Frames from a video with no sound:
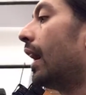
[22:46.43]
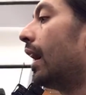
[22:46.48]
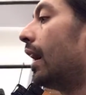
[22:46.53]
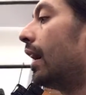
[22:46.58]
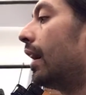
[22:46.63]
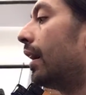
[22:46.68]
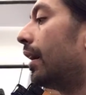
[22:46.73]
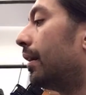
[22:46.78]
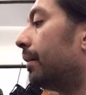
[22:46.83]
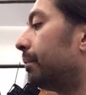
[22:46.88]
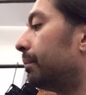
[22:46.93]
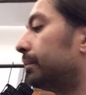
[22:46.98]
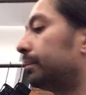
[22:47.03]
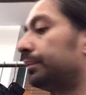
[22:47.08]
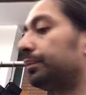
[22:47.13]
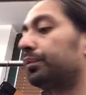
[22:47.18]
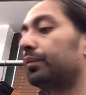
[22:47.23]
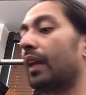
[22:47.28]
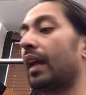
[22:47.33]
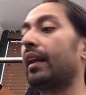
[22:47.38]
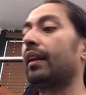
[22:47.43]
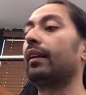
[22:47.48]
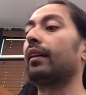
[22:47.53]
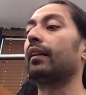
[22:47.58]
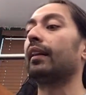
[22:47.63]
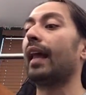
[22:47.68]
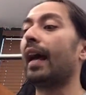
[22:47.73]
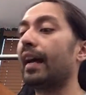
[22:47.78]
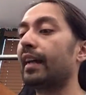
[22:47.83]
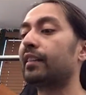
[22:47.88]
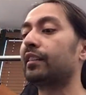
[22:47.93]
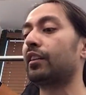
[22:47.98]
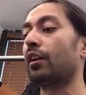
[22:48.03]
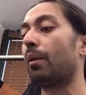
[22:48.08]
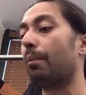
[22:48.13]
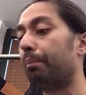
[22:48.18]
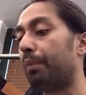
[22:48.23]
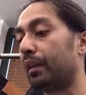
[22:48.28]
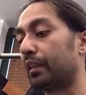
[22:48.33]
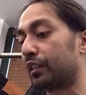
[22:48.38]
Um, and last,
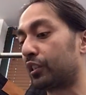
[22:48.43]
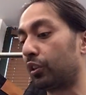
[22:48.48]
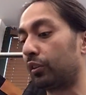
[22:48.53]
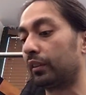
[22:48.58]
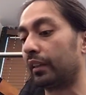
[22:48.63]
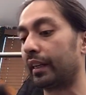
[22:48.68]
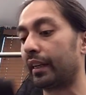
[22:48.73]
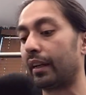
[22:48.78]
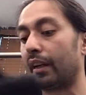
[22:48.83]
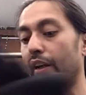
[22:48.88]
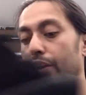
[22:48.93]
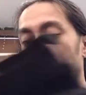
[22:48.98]
but certainly